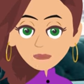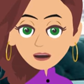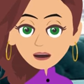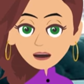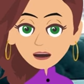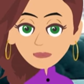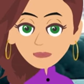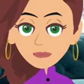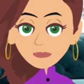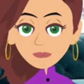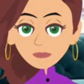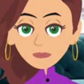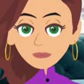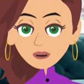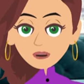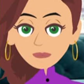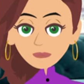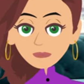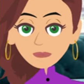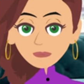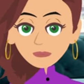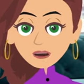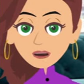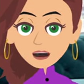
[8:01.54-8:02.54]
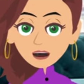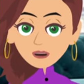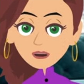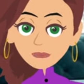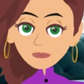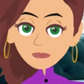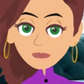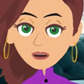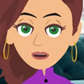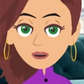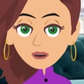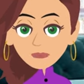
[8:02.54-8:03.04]
what
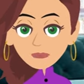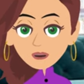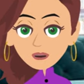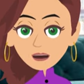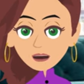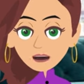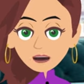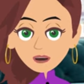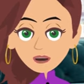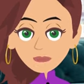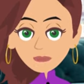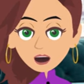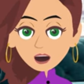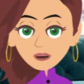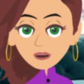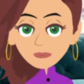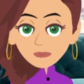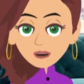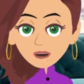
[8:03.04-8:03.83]
expansion is about. That's